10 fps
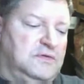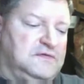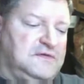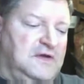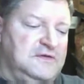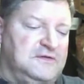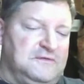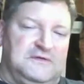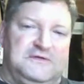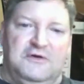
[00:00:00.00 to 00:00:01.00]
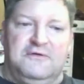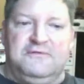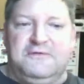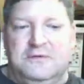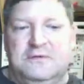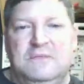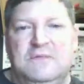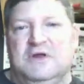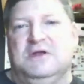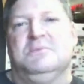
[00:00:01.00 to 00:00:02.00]
size of a cell phone
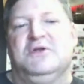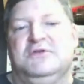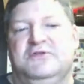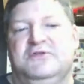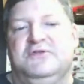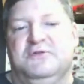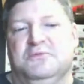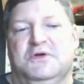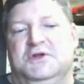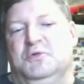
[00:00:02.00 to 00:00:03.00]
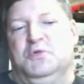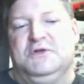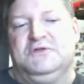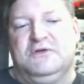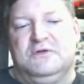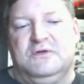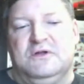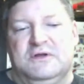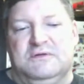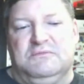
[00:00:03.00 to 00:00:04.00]
and meant to run in a wind
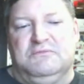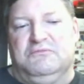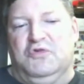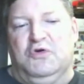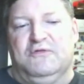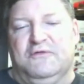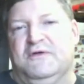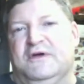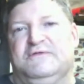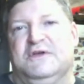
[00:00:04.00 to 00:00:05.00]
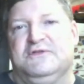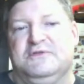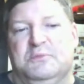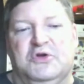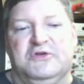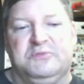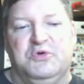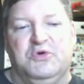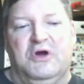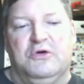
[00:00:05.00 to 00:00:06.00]
tunnel at over 5,000 miles per
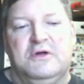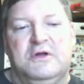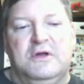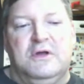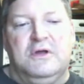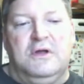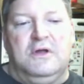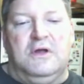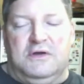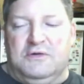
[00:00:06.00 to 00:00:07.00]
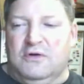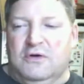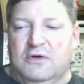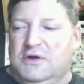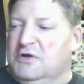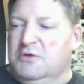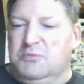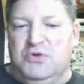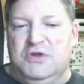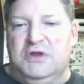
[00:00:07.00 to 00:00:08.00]
hour, or it
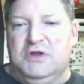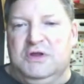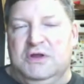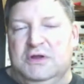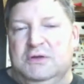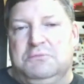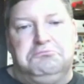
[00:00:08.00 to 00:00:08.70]
could be